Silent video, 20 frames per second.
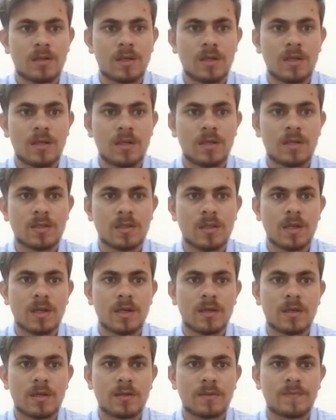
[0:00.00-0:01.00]
Three years
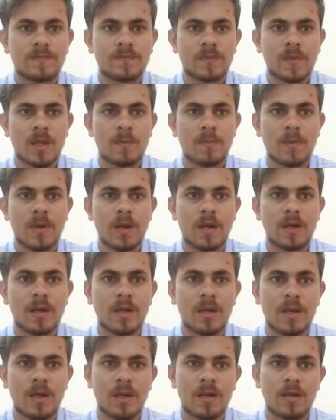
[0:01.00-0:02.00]
later,
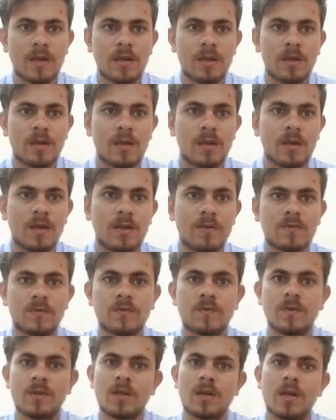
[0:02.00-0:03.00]
Betty Annie
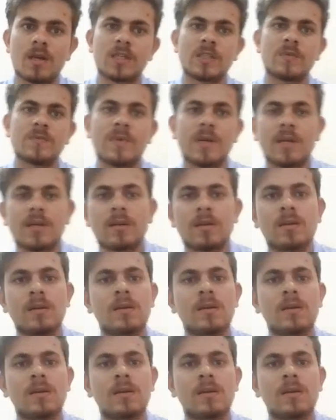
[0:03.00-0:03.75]
lives with her husband,